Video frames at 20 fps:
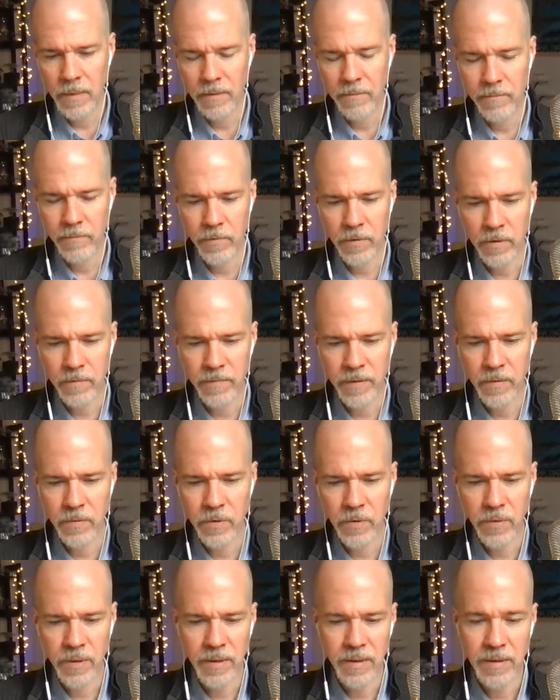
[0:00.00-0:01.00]
For the
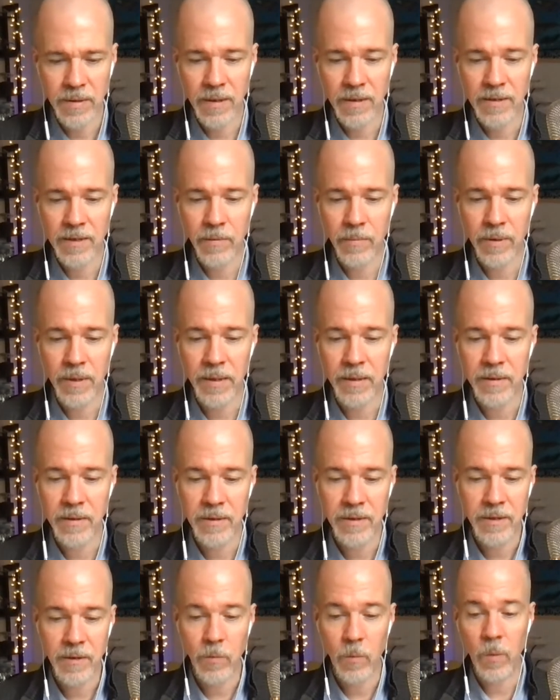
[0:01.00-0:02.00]
future, he says, I would like to
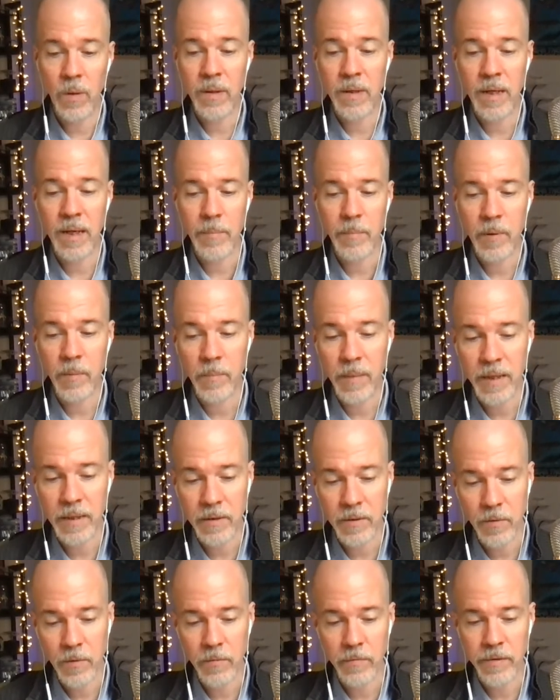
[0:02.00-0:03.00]
see what Apple might
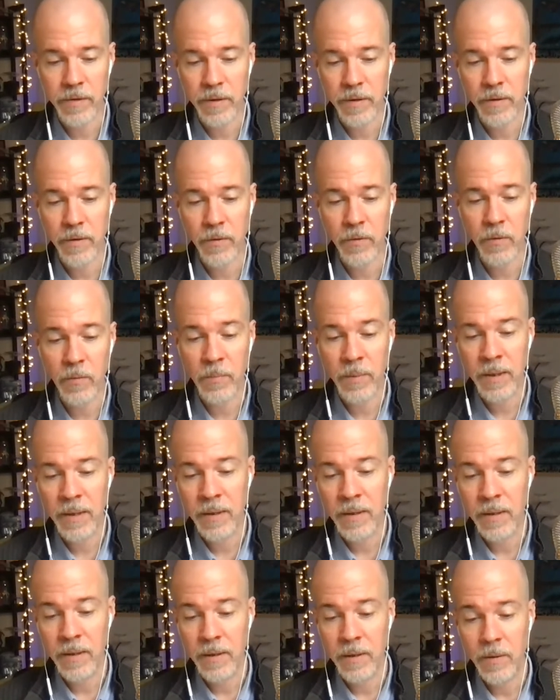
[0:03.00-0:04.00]
do for the home.
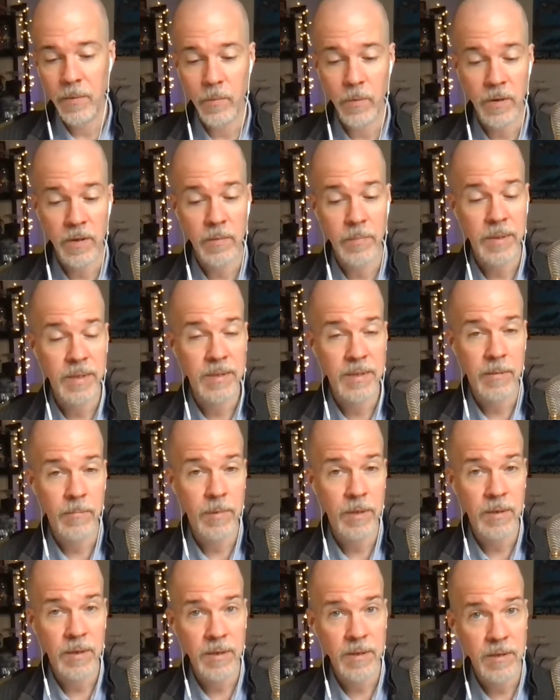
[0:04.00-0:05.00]
Will it be
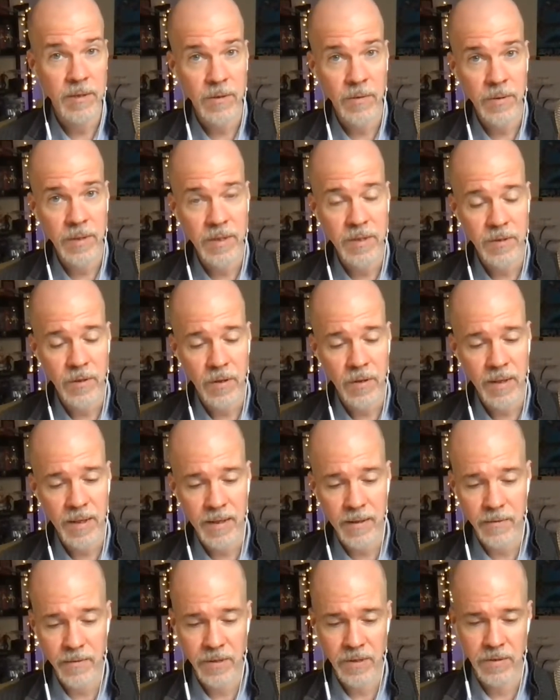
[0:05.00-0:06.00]
something like the Tony Stark
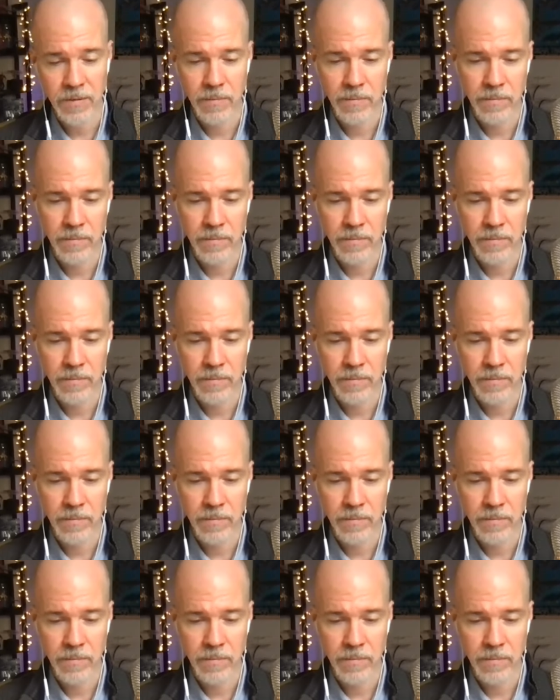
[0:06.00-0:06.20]
house?